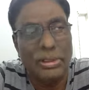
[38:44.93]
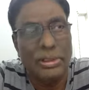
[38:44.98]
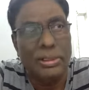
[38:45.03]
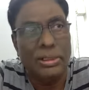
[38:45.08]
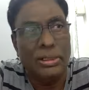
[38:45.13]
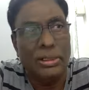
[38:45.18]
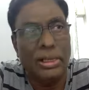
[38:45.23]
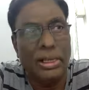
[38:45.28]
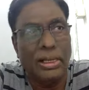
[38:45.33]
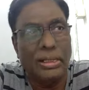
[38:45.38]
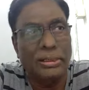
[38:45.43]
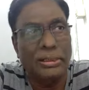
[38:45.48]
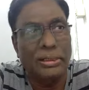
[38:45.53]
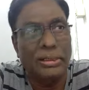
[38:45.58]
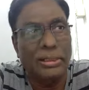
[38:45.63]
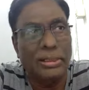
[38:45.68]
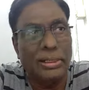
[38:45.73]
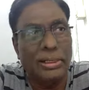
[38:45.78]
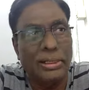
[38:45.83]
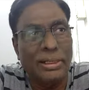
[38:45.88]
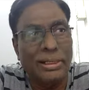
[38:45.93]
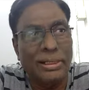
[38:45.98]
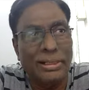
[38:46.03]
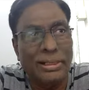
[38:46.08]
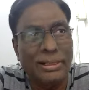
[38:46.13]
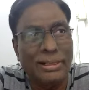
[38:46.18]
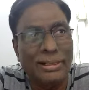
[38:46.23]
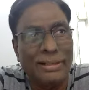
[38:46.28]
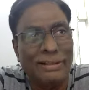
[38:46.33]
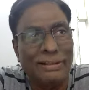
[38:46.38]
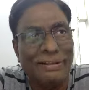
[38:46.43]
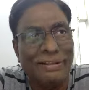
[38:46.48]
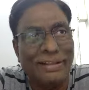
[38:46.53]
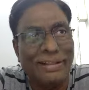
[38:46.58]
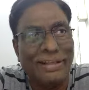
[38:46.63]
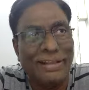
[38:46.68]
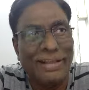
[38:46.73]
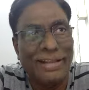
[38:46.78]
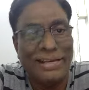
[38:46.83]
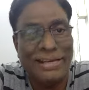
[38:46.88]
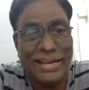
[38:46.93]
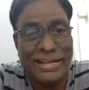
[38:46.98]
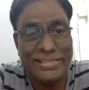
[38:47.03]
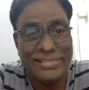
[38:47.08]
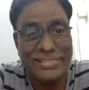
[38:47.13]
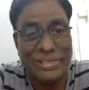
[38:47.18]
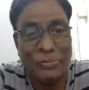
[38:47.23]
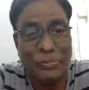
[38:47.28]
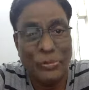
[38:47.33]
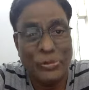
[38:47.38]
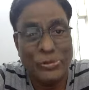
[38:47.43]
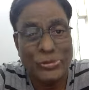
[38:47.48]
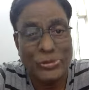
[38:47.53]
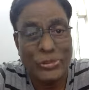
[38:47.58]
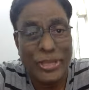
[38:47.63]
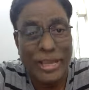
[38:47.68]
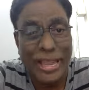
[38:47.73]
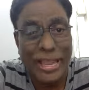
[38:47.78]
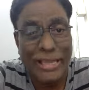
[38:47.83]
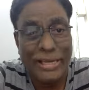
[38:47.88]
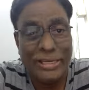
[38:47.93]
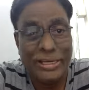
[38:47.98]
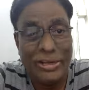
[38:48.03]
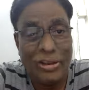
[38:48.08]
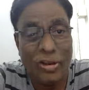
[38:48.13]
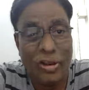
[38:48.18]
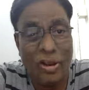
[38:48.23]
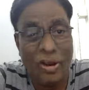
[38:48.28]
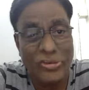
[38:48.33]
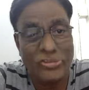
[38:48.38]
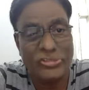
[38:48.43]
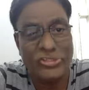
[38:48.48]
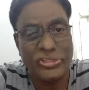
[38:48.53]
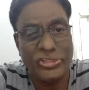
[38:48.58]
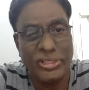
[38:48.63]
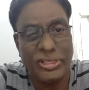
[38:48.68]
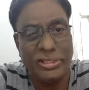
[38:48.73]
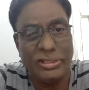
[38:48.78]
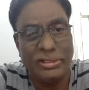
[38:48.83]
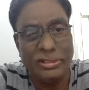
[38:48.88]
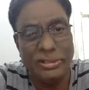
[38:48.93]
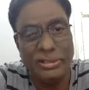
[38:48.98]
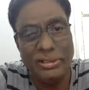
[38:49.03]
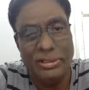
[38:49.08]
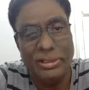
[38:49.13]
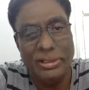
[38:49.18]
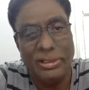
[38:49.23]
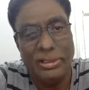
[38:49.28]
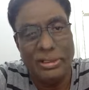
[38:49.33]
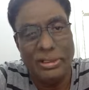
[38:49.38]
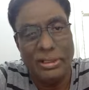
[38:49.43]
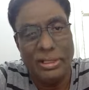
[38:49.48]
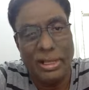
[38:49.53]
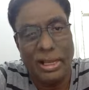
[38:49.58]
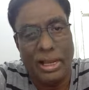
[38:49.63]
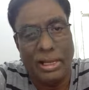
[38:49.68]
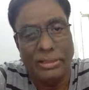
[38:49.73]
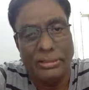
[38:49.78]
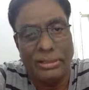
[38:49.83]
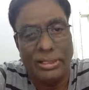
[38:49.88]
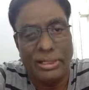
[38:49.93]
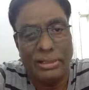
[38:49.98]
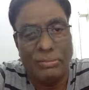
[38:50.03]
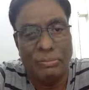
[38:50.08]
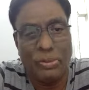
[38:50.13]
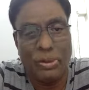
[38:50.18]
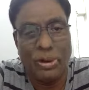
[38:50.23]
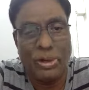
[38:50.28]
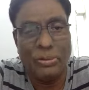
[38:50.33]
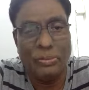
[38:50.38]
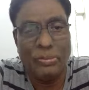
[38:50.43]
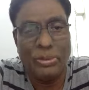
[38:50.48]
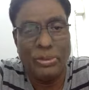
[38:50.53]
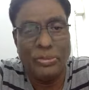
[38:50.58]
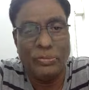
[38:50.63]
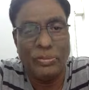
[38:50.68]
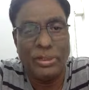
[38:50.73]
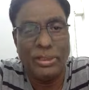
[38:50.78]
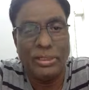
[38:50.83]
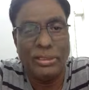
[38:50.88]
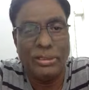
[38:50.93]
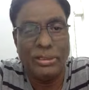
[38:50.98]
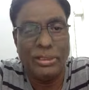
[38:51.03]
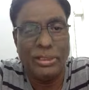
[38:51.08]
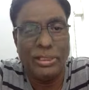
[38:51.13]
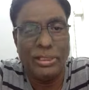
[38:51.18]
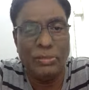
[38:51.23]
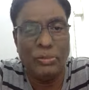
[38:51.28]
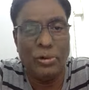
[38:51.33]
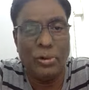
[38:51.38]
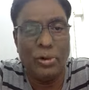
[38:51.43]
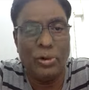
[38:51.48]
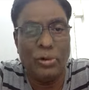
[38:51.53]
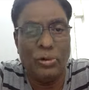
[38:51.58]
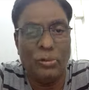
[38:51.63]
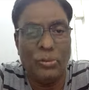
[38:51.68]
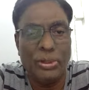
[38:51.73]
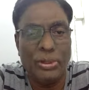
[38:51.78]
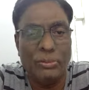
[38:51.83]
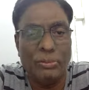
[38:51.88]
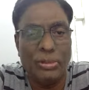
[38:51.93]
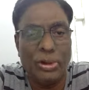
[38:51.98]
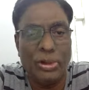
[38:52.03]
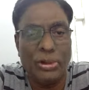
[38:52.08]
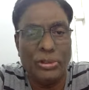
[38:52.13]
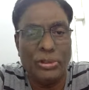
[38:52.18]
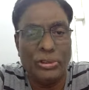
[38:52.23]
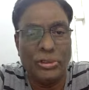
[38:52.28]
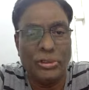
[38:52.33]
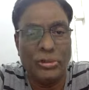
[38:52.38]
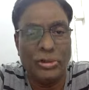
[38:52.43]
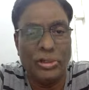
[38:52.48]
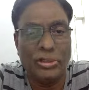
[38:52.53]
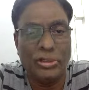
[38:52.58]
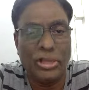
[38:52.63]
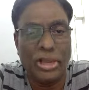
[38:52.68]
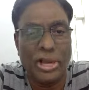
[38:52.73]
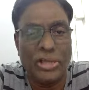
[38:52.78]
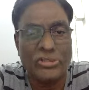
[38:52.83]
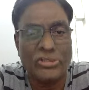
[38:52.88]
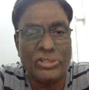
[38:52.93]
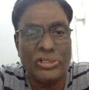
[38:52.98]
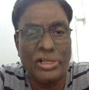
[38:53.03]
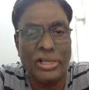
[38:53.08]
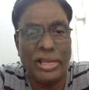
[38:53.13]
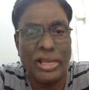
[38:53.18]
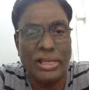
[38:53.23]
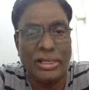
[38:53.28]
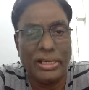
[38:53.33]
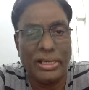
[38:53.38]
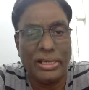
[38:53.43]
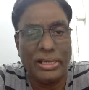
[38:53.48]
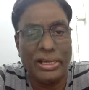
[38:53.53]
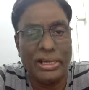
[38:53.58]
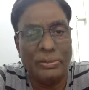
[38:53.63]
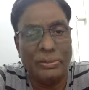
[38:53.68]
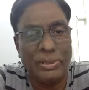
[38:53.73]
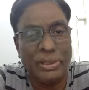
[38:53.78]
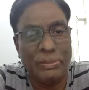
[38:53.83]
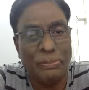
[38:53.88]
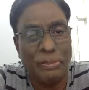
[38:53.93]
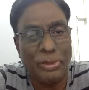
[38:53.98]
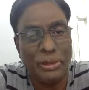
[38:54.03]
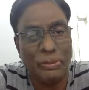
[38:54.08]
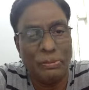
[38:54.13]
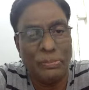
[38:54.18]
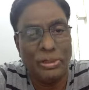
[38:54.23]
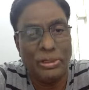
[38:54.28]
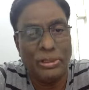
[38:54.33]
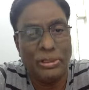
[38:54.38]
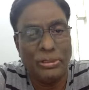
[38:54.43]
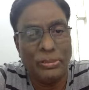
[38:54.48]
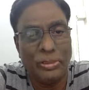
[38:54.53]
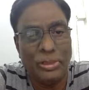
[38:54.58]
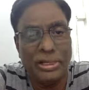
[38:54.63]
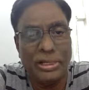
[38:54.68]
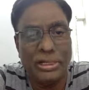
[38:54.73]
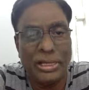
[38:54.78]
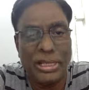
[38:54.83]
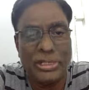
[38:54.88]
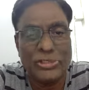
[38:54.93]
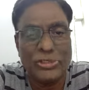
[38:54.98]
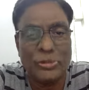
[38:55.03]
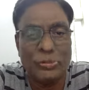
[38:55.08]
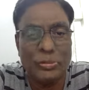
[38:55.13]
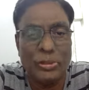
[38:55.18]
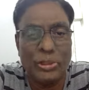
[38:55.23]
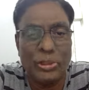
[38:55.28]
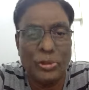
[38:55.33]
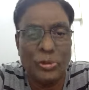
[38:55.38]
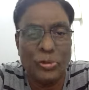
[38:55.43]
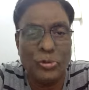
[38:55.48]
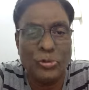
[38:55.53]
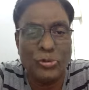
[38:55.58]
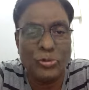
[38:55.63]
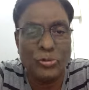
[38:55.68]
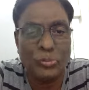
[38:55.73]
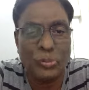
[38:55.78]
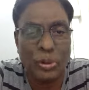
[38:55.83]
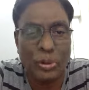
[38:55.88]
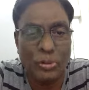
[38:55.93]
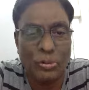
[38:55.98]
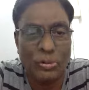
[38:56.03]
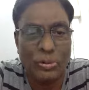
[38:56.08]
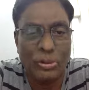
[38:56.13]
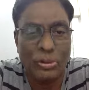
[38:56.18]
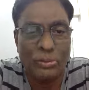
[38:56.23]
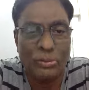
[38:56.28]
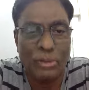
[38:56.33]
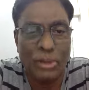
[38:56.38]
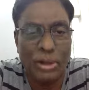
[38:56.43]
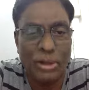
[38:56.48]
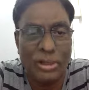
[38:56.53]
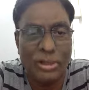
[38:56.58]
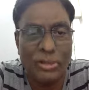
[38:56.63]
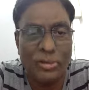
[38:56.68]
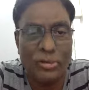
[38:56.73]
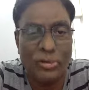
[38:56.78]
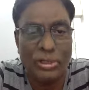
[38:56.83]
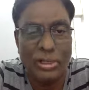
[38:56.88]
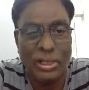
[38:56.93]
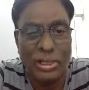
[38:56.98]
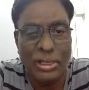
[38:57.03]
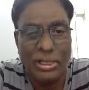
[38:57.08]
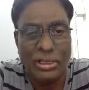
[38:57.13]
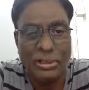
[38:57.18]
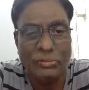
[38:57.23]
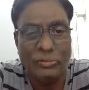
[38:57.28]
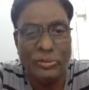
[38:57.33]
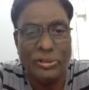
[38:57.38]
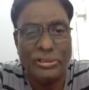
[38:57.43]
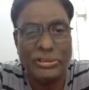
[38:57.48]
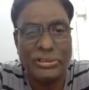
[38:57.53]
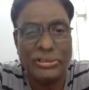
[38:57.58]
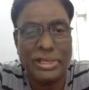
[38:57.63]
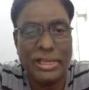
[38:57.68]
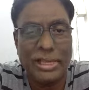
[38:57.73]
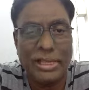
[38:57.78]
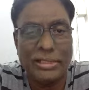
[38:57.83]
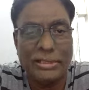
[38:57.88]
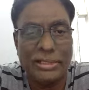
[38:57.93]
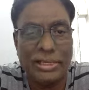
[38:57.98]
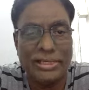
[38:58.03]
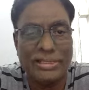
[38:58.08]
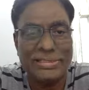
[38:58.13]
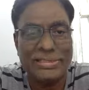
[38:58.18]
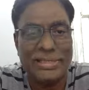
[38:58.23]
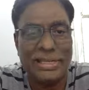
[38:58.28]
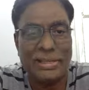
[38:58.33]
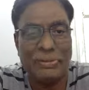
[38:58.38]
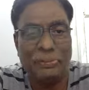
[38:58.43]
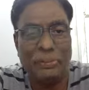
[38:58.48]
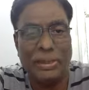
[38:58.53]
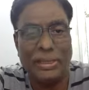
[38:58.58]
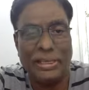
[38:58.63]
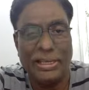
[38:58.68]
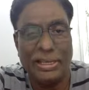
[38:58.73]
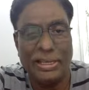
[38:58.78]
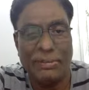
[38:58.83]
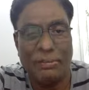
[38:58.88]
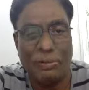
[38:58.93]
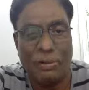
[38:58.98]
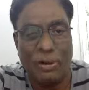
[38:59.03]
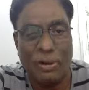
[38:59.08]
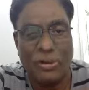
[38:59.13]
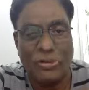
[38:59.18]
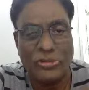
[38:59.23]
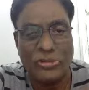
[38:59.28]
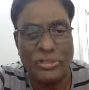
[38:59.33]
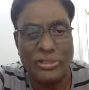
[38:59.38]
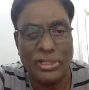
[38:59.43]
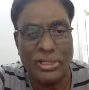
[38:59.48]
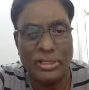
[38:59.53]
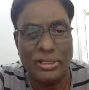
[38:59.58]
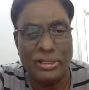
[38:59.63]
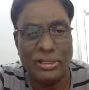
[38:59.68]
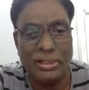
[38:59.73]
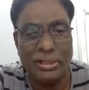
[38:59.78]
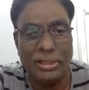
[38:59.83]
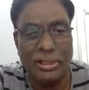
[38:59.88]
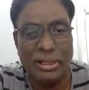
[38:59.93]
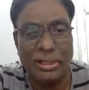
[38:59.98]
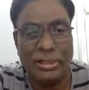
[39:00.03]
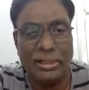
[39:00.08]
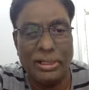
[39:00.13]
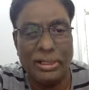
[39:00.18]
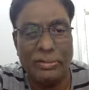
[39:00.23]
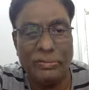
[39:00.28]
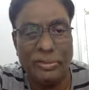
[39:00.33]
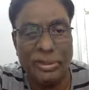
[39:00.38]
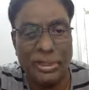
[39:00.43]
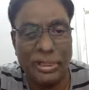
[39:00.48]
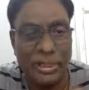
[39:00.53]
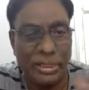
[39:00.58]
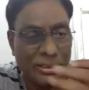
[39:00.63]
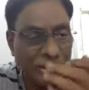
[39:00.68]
And it is supposed to carry oxygen, and that bond between the hemoglobin molecule and the oxygen cannot be a permanent one. It has to be a loose bound molecule, that is like picking up oxygen and delivering it.